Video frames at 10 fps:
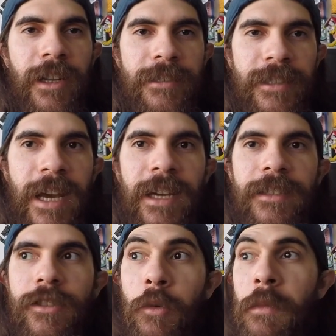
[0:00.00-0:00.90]

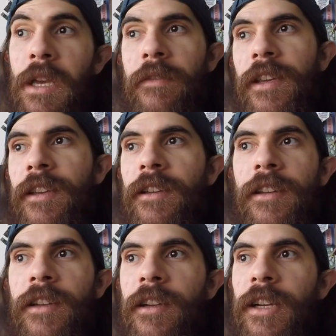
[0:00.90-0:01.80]
exact, so maybe
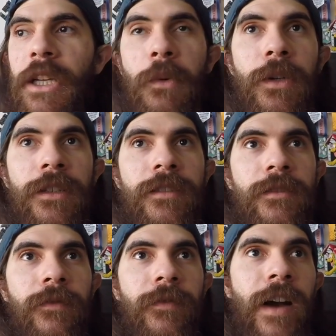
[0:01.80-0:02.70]
it
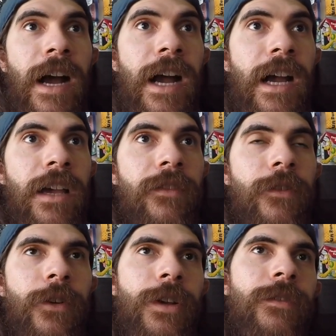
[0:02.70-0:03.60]
was 5
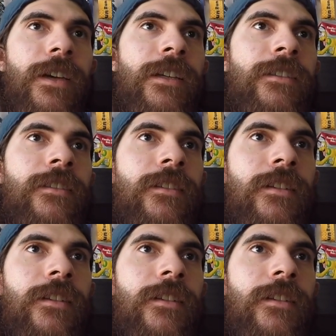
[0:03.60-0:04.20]
or even,